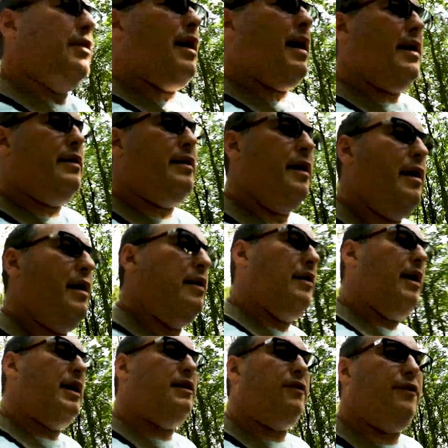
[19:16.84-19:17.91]
then
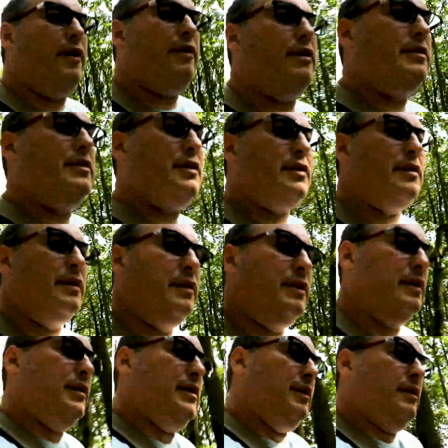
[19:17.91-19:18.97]
interference
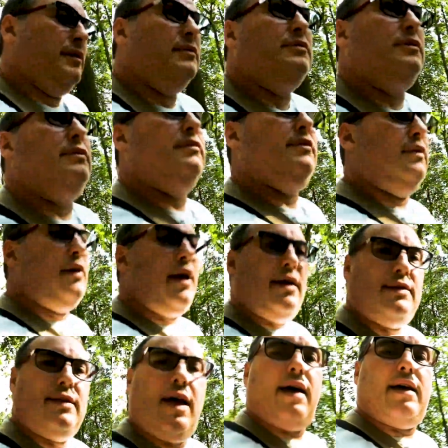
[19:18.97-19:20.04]

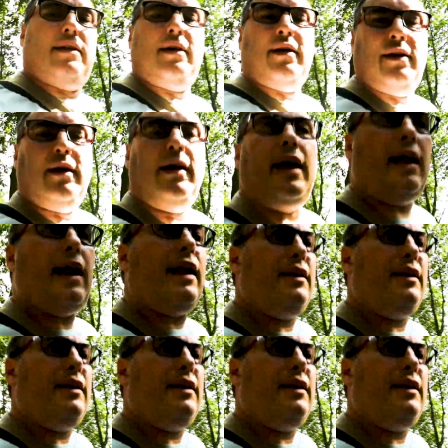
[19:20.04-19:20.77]
is that, it